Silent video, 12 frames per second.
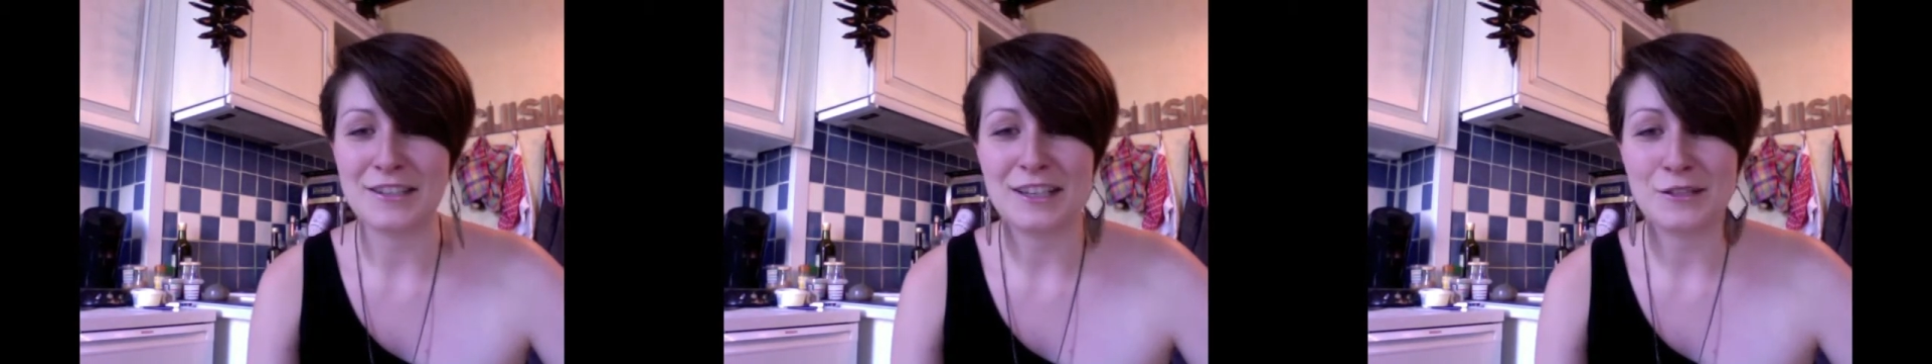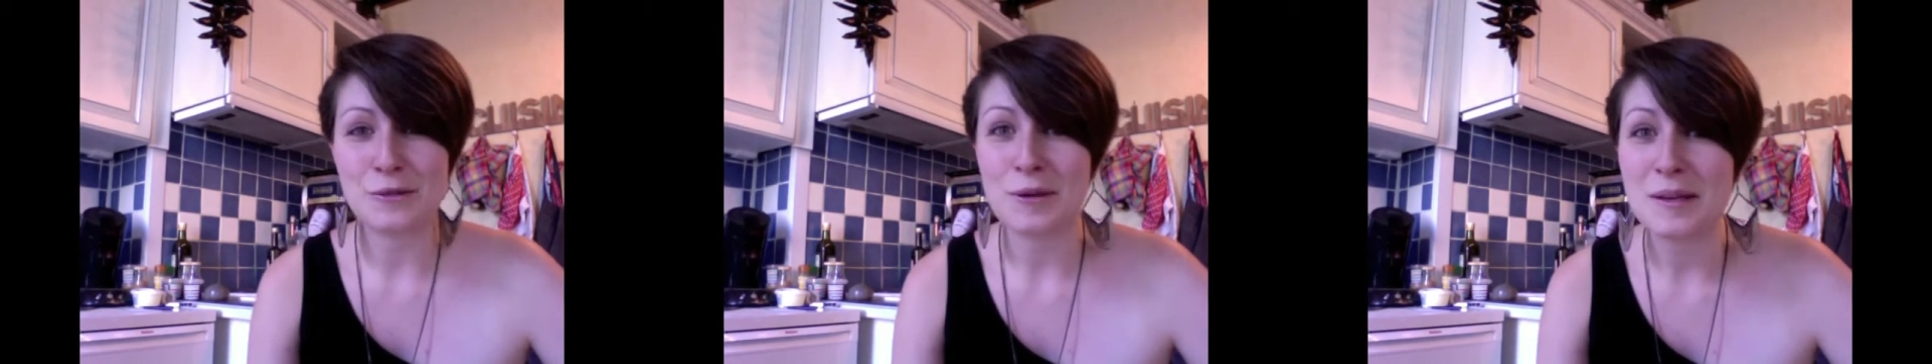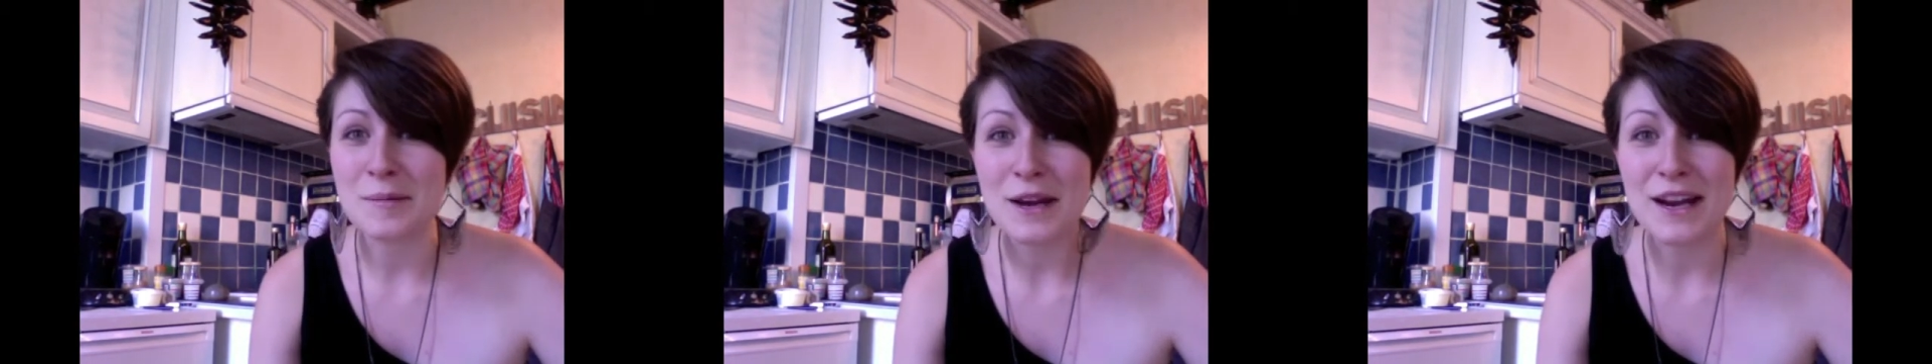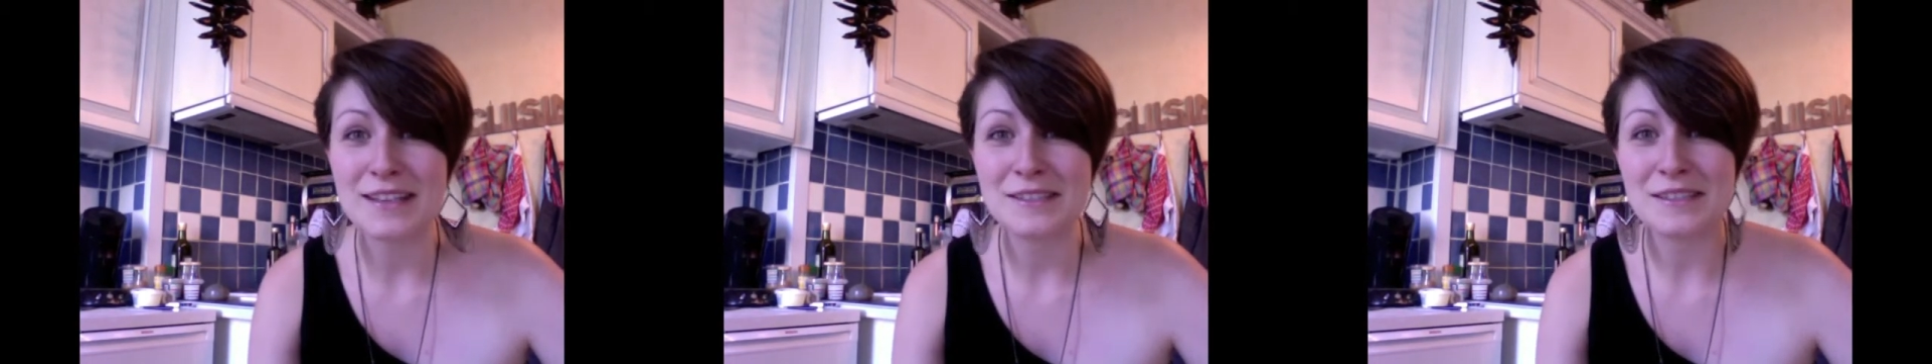like, 20
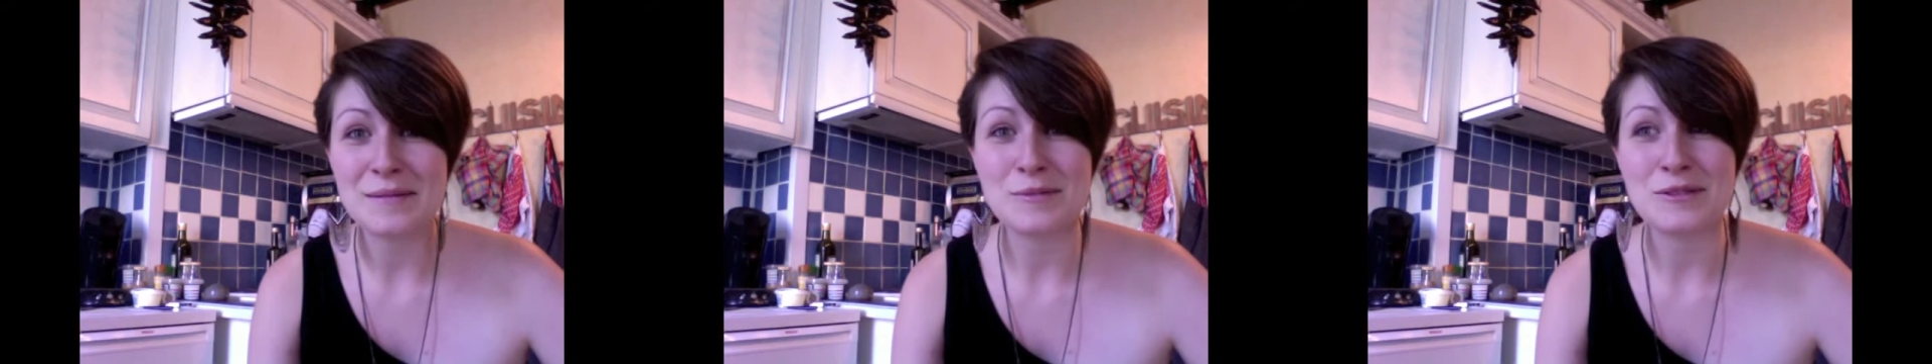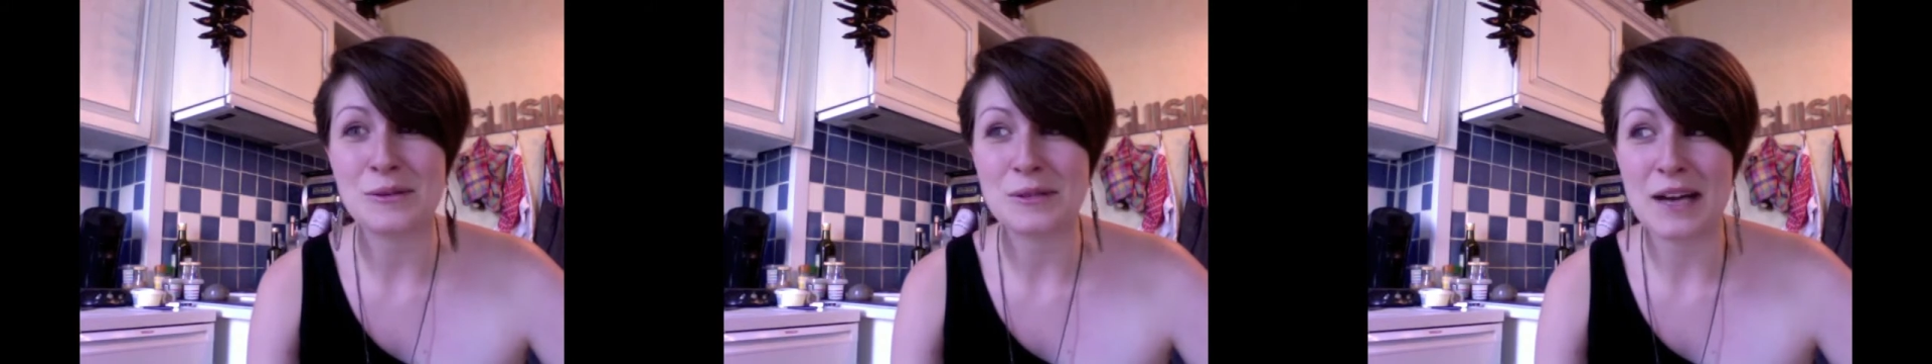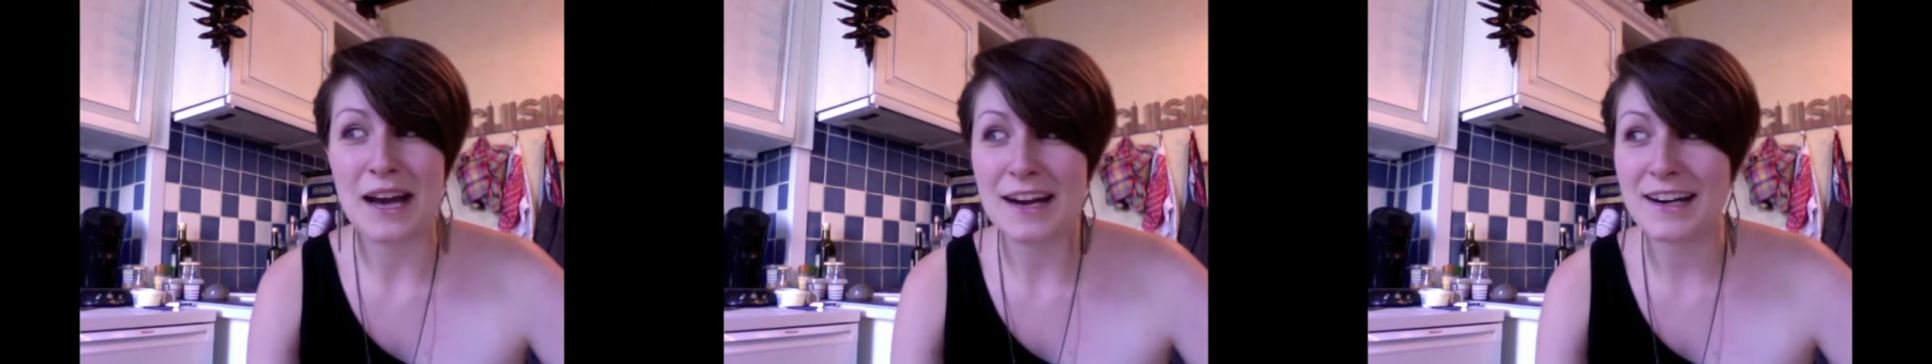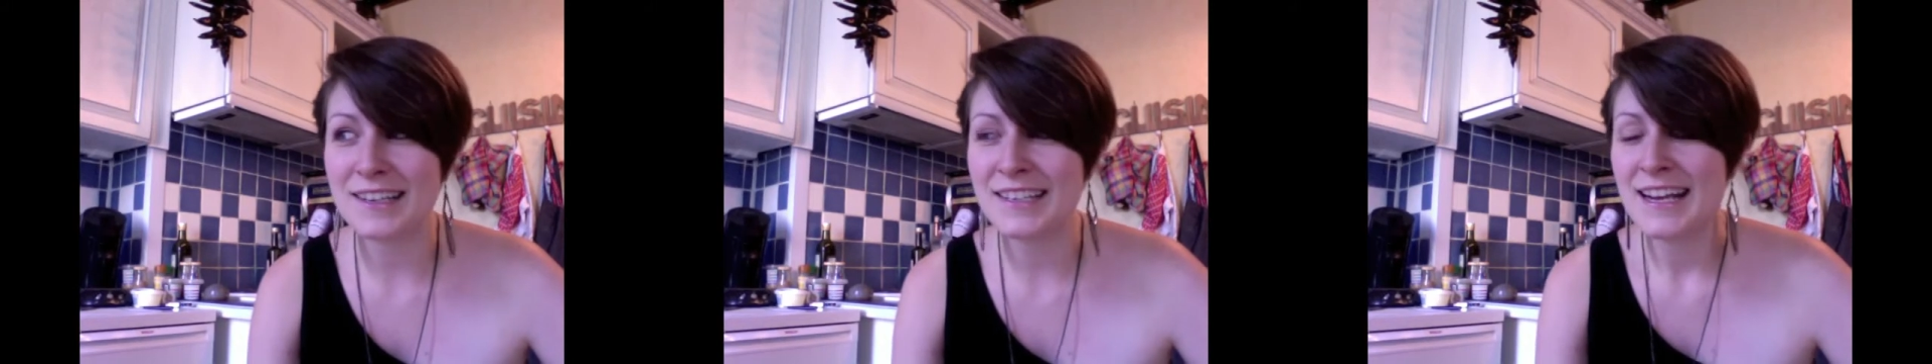minutes, and I'm so
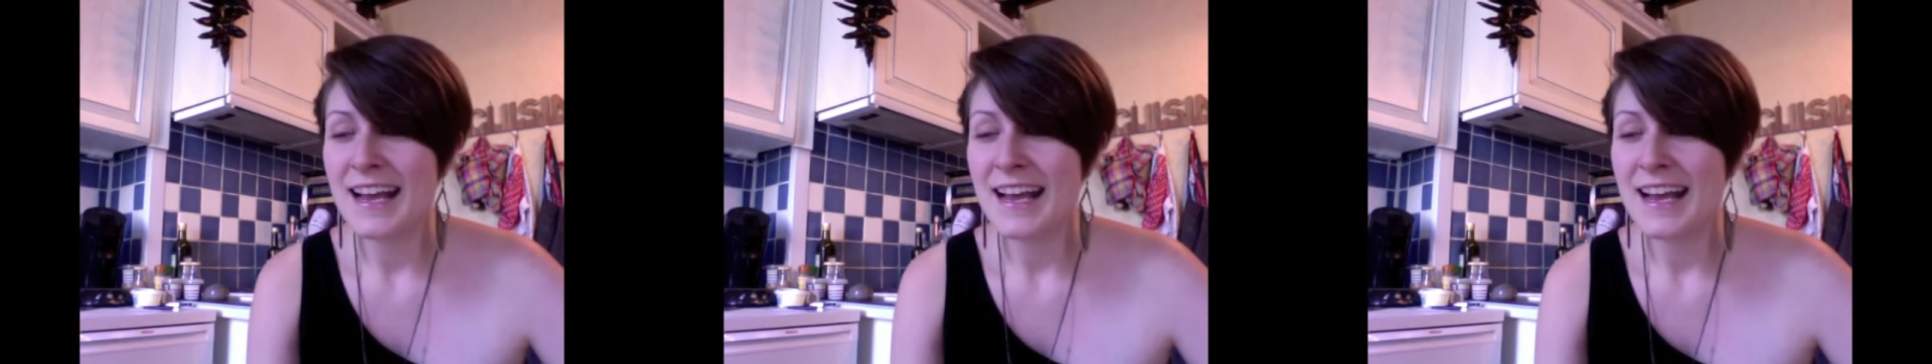tired.